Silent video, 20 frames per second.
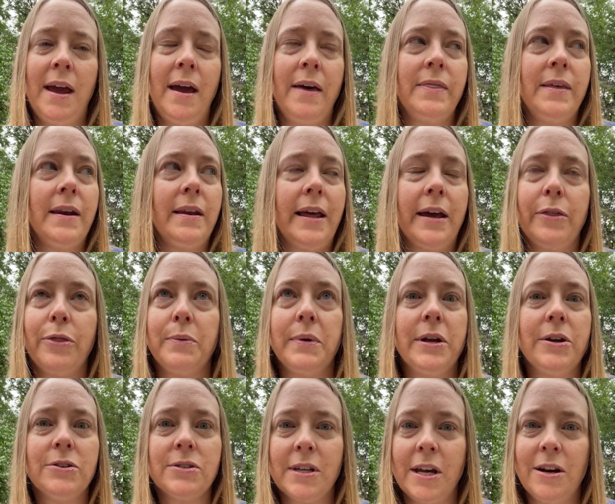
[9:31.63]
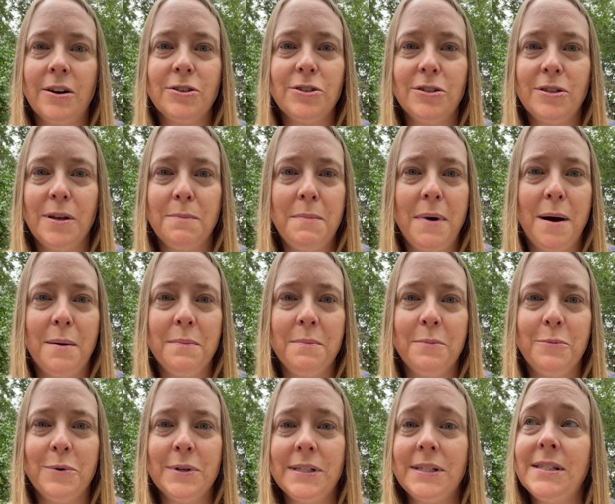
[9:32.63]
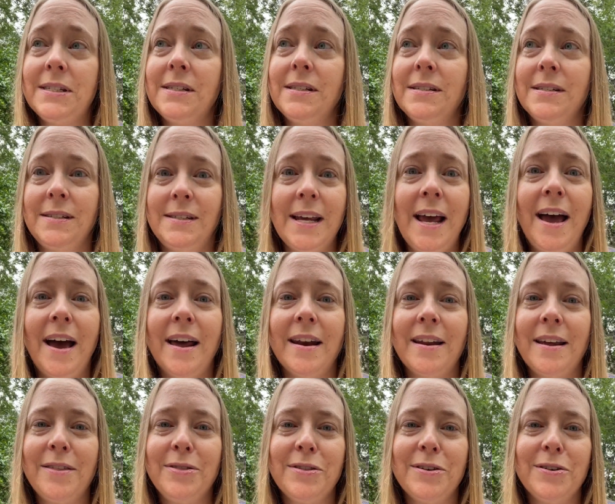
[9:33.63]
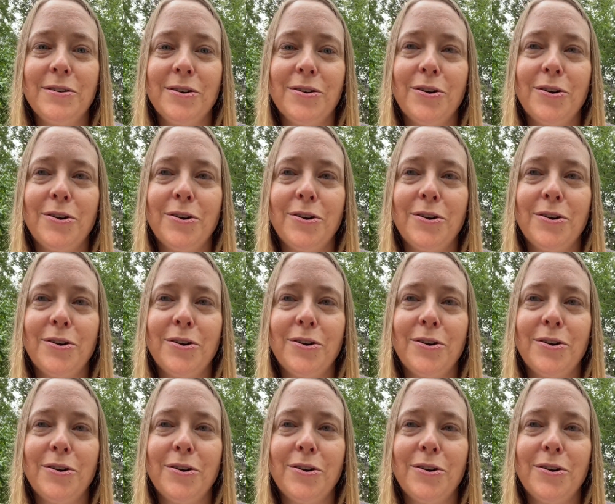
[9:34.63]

And then like 3 years later the mom was dead, and the